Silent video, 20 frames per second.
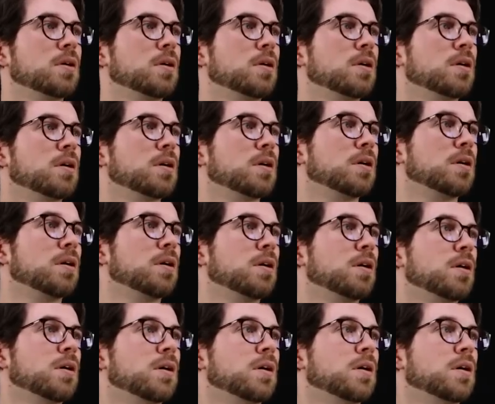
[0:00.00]

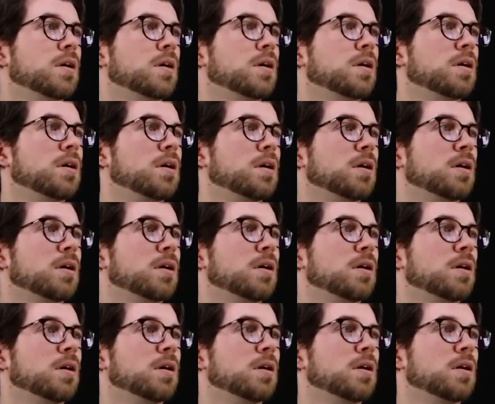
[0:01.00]

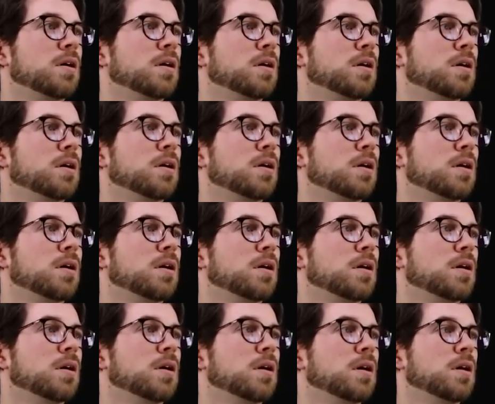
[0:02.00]

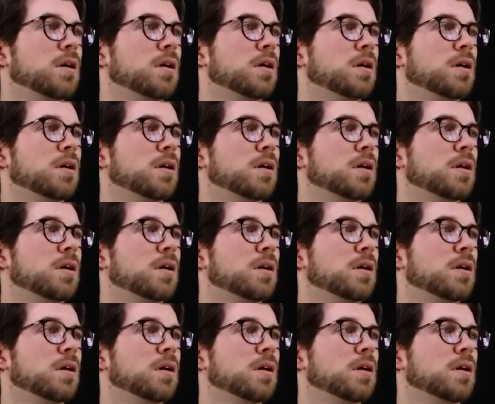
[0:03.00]
Nothing is said.